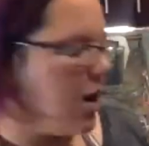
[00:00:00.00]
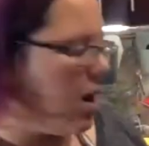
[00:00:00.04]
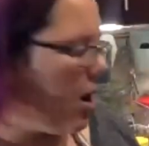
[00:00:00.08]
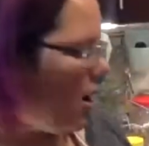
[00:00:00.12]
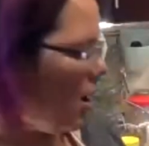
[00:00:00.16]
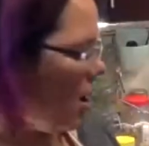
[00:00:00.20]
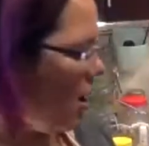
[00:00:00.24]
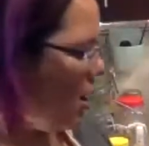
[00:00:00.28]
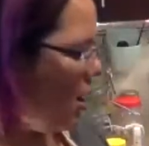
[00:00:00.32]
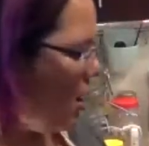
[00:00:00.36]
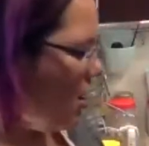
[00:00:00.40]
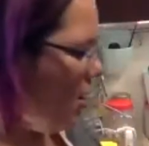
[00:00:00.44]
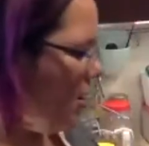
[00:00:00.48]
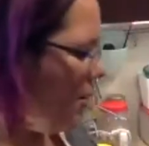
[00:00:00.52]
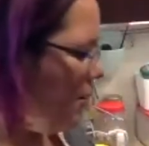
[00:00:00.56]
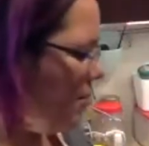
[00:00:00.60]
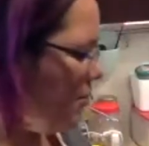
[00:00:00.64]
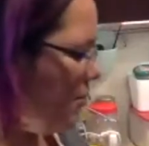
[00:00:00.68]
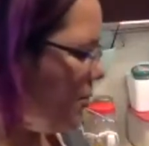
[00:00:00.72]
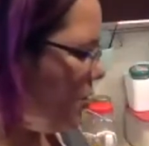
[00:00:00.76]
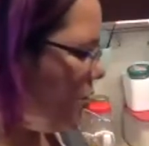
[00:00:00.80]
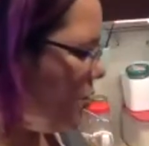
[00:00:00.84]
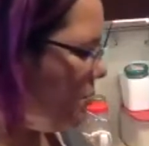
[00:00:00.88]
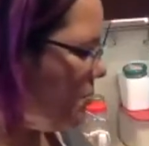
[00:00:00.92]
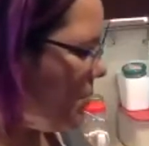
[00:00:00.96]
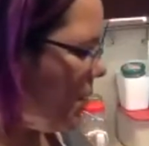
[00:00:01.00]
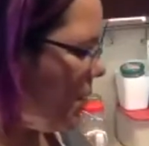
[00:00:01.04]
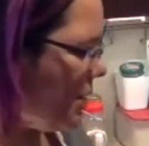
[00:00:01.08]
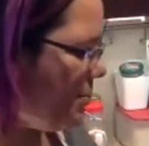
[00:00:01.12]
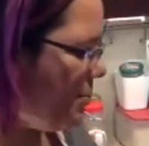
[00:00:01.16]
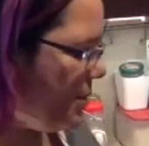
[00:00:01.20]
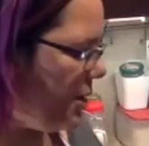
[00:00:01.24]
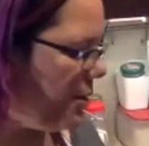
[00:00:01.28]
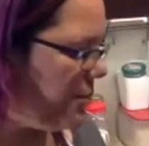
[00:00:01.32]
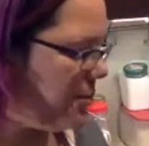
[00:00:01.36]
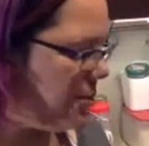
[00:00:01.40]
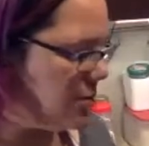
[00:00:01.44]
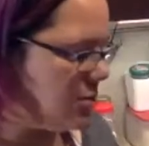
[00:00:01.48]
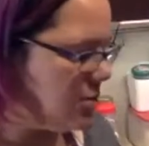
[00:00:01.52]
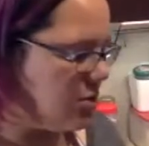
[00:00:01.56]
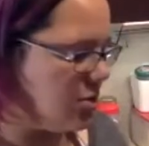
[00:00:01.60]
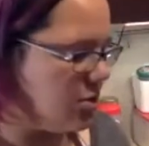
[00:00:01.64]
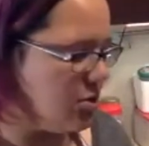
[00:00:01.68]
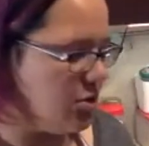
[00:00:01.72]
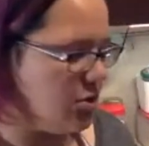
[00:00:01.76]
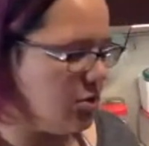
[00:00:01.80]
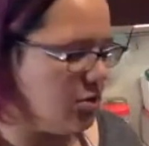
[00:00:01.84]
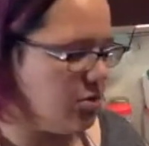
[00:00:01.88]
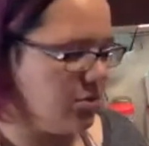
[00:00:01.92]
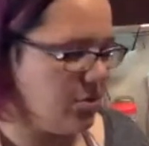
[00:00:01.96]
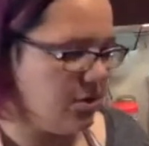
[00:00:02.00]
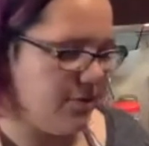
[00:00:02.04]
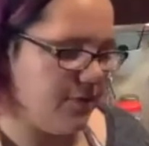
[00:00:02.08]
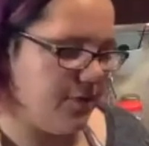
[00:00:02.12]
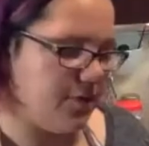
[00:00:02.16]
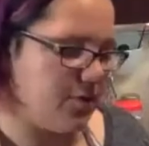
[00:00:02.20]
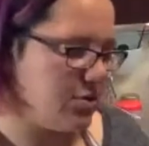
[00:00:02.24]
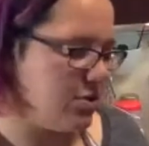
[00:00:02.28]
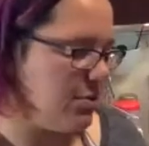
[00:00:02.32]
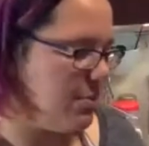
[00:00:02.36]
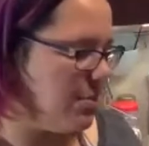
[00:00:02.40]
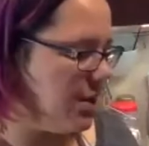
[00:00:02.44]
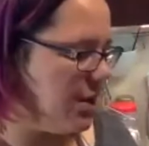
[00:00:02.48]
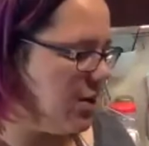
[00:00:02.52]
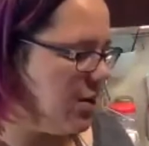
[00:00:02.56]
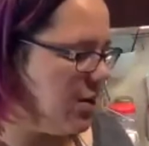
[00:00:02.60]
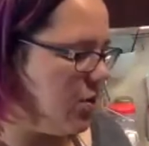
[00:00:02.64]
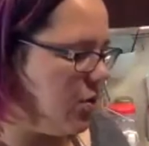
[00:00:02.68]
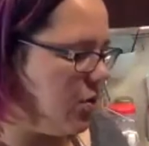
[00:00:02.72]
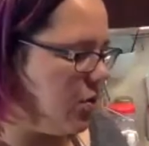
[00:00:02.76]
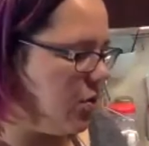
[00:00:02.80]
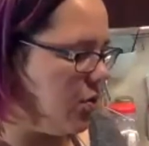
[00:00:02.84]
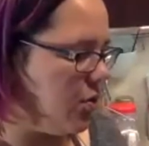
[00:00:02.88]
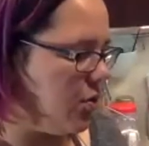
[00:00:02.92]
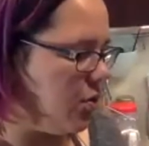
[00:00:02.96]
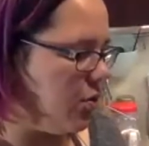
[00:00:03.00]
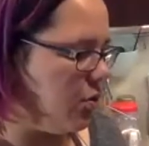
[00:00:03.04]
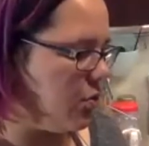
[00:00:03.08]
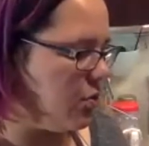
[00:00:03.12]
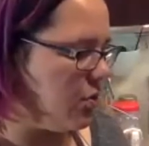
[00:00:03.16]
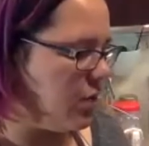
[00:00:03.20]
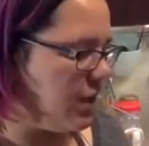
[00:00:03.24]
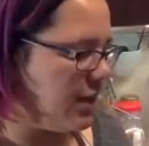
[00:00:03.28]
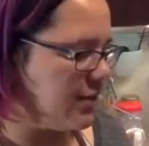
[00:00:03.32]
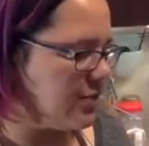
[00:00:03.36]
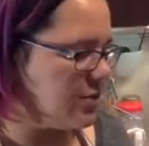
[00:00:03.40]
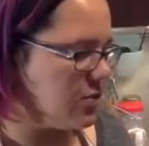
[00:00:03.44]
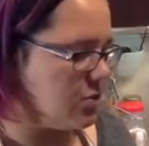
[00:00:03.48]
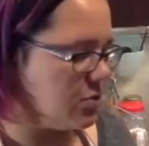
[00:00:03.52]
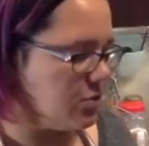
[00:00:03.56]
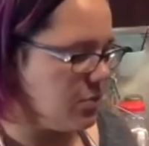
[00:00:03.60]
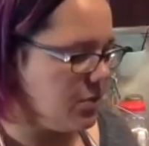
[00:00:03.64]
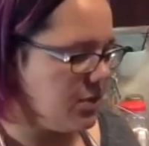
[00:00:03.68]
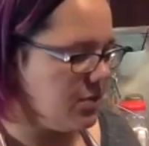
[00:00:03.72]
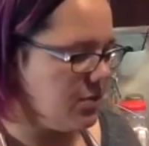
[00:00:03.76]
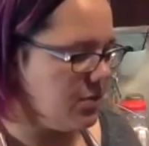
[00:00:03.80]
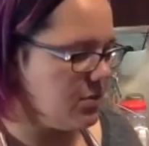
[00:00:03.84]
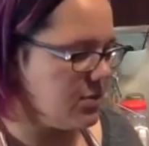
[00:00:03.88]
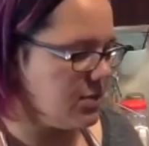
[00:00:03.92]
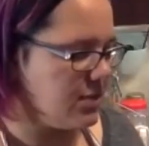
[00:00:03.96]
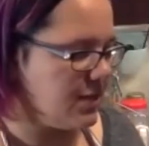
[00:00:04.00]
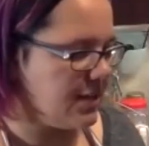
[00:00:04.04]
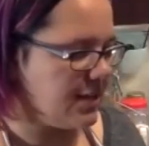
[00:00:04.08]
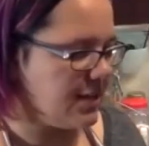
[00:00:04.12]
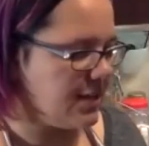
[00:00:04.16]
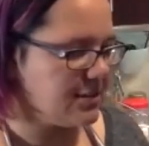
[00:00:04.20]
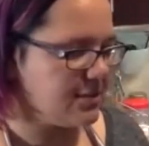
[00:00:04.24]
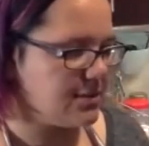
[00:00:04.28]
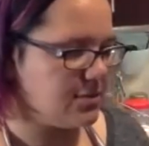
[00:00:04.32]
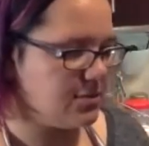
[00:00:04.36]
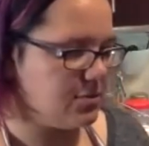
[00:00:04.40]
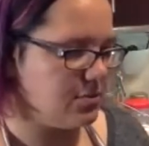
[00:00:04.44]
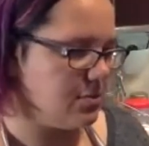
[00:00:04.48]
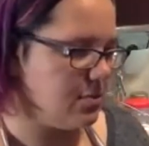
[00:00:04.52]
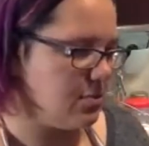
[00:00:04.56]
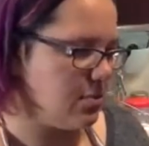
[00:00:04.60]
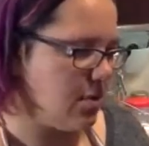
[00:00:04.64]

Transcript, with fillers: Um, you might be able to, if you're somebody who likes to reuse things,